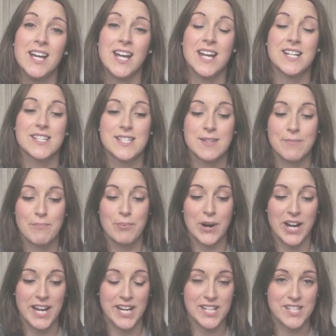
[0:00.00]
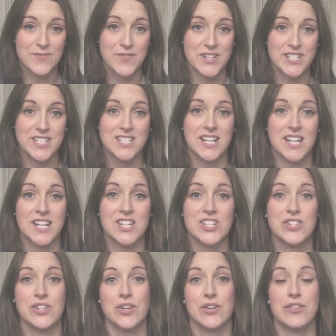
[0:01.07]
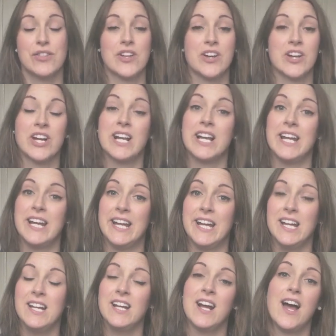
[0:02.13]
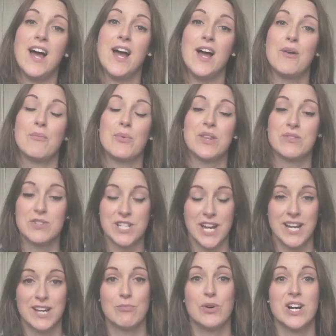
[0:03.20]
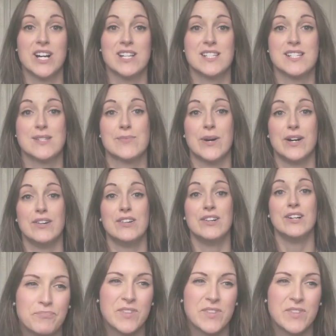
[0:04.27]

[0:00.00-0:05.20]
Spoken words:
It's brackets fitted to each tooth that are clear with retaining wires as well.